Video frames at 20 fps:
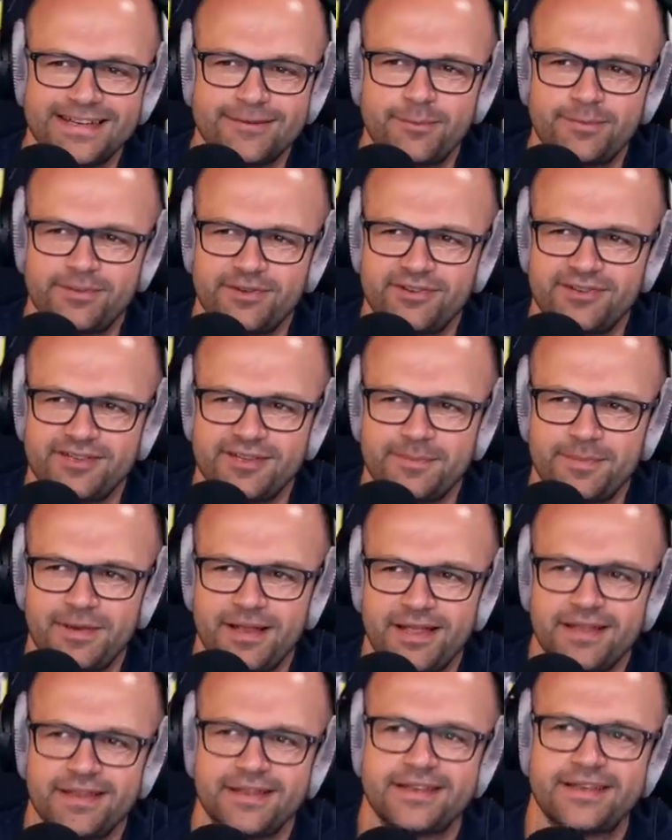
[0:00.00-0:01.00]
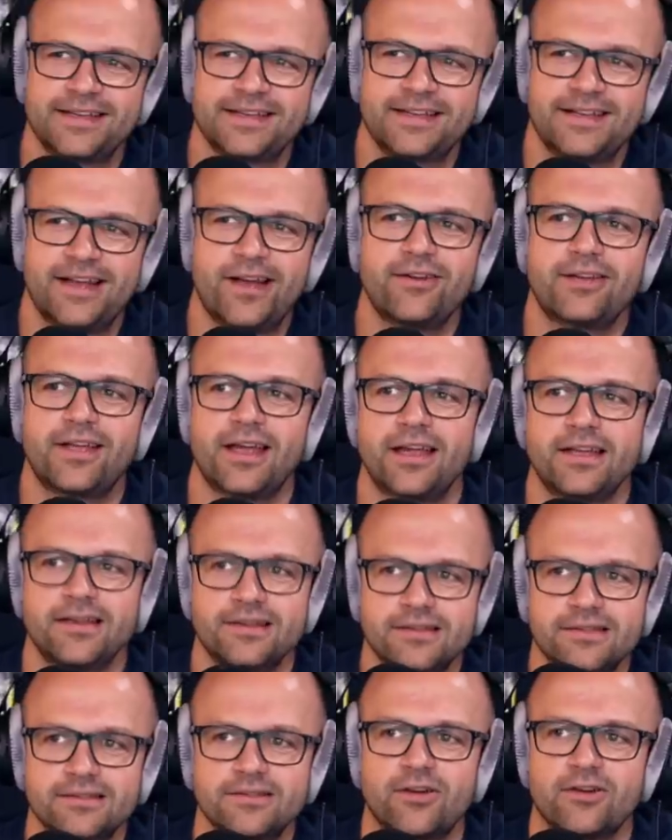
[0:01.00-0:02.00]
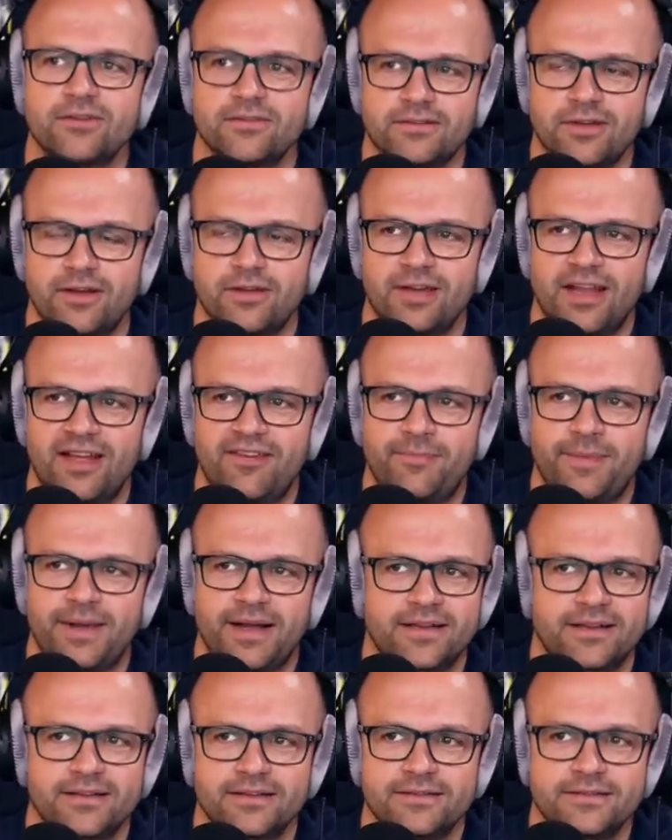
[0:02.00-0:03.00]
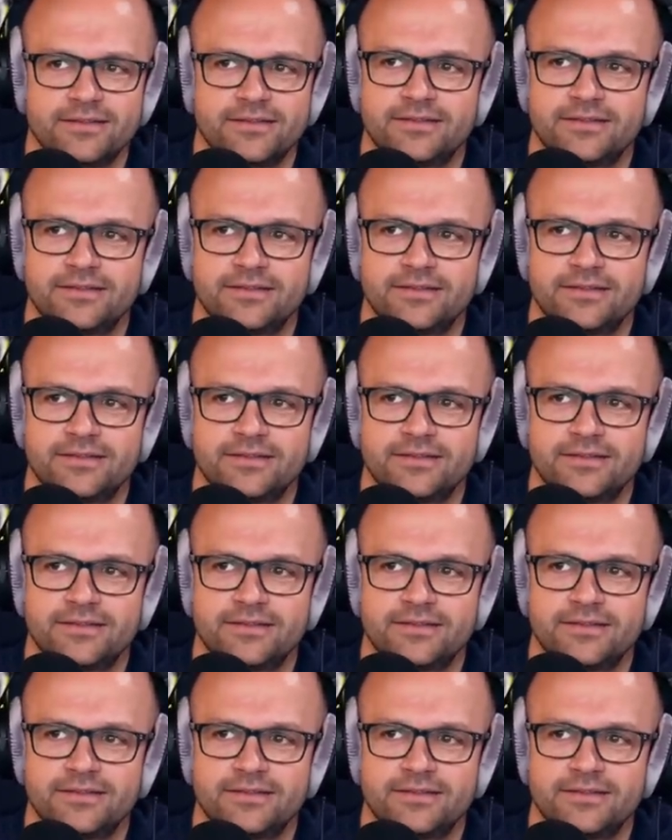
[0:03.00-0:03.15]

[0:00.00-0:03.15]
What position do you play? Okay. Not left back.